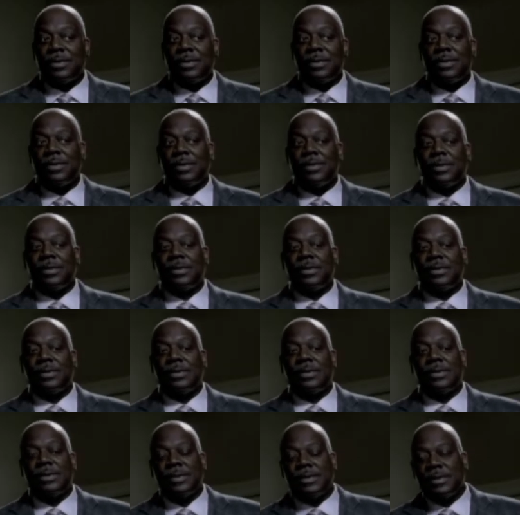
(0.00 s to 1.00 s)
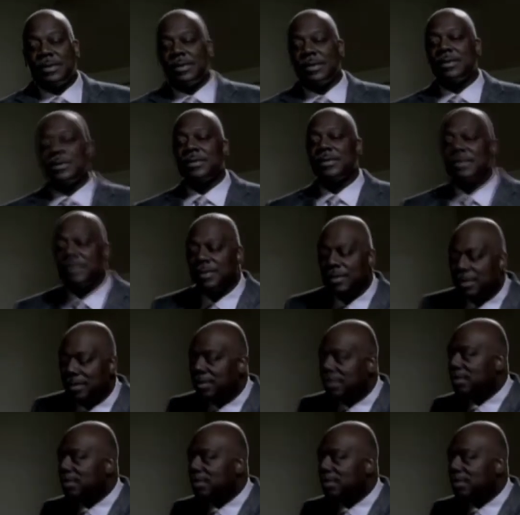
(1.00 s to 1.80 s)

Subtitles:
Nobody speaks.